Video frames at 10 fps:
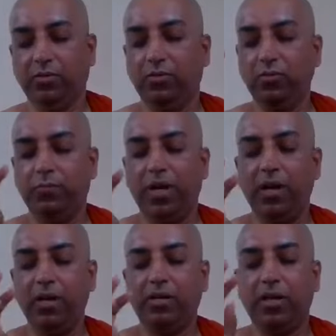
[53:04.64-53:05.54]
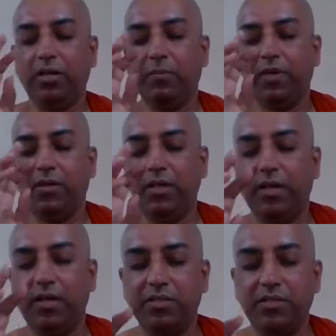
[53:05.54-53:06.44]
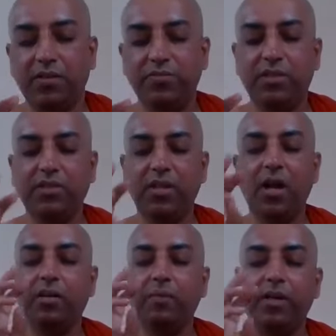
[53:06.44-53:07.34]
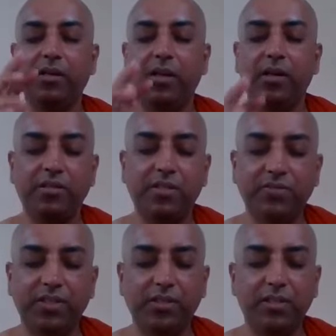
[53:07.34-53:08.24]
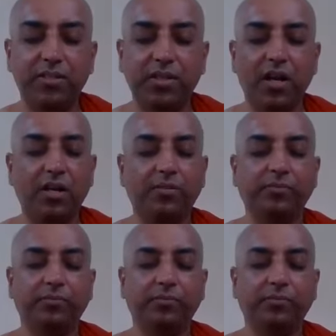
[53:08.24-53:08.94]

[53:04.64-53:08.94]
rupa, ultimate realities of chitta, ultimate realities of chetasika.